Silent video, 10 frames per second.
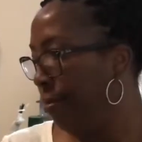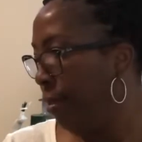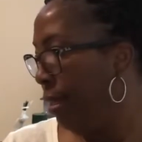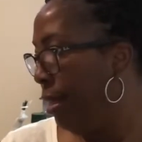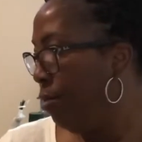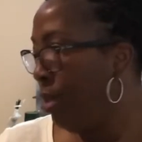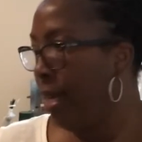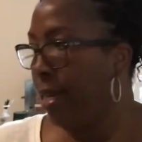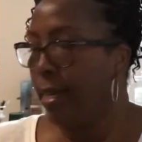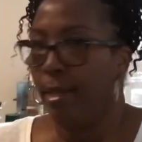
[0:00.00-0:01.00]
See, that's why you
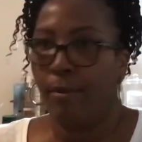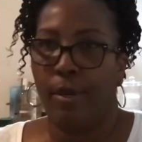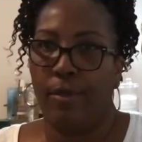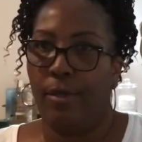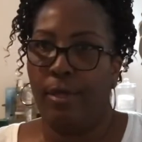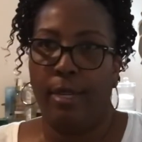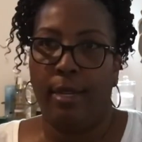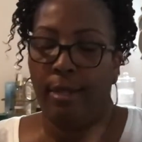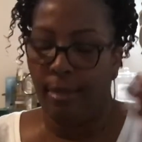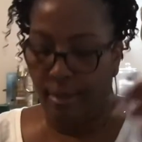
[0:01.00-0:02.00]
gotta clean your purses,
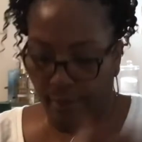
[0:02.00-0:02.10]
ladies.